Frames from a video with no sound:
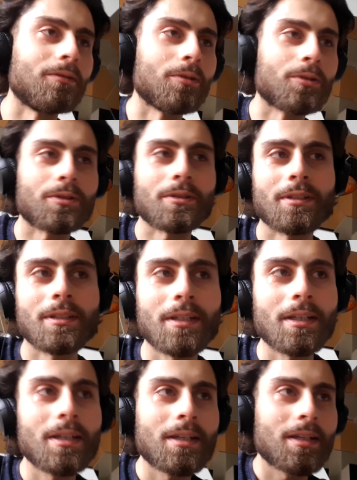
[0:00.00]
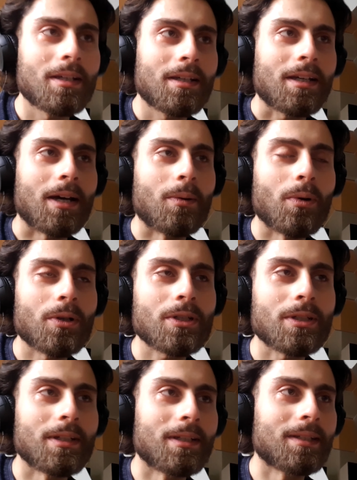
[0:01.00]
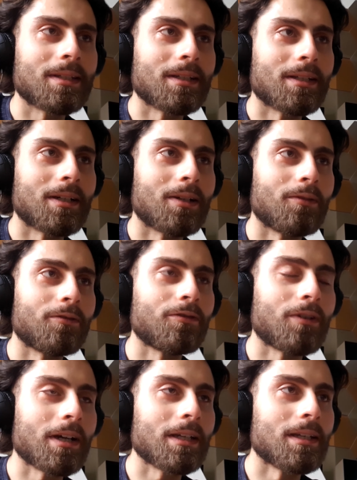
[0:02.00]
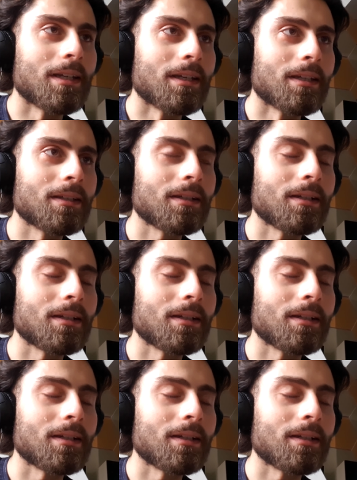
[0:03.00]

version. I watched it uh, on Friday,